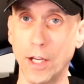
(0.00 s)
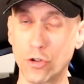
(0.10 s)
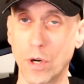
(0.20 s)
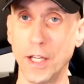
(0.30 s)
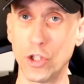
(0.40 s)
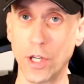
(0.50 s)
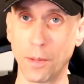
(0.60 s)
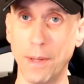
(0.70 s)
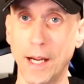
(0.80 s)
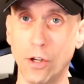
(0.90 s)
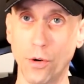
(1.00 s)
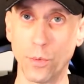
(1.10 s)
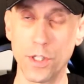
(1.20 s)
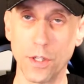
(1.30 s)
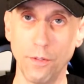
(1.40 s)
I try and check back
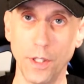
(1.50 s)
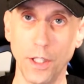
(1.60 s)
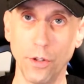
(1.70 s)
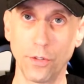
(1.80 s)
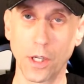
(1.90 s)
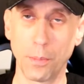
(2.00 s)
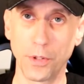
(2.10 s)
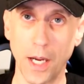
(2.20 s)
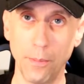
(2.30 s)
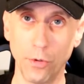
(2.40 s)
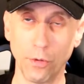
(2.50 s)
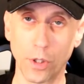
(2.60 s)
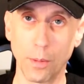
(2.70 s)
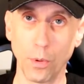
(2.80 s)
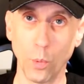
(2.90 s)
on recent videos a couple times over
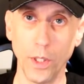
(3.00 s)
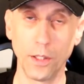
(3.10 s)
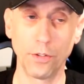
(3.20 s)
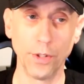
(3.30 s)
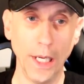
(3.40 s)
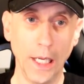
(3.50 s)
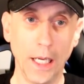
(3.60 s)
a couple of weeks.